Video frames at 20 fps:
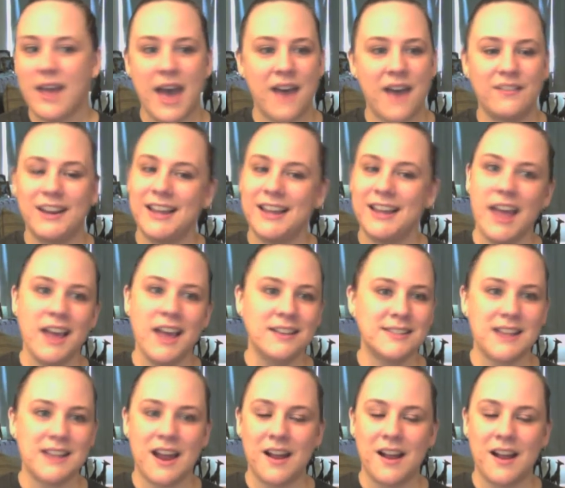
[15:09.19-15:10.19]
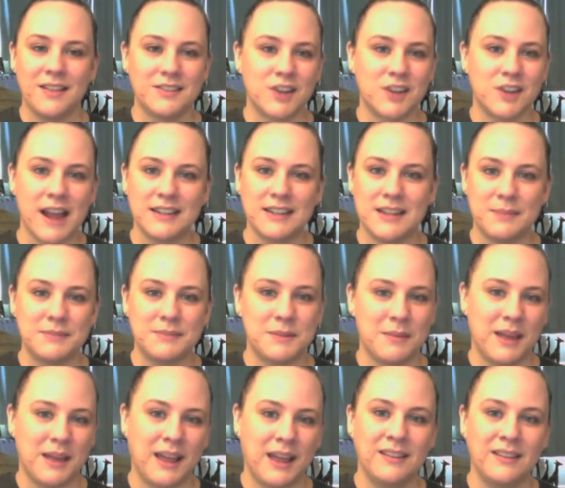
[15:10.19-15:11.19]
having a king's not all it's cracked up to
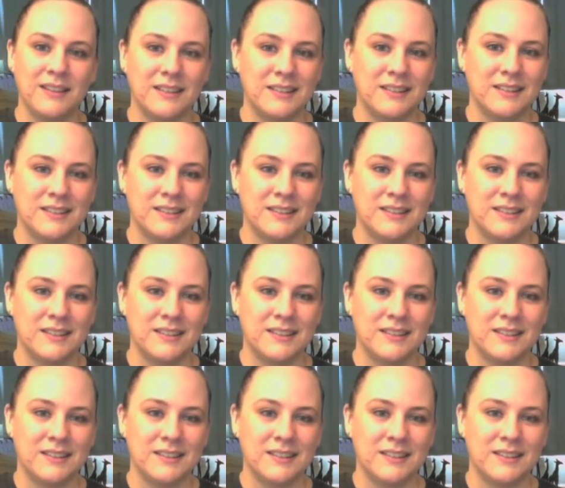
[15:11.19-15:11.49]
be.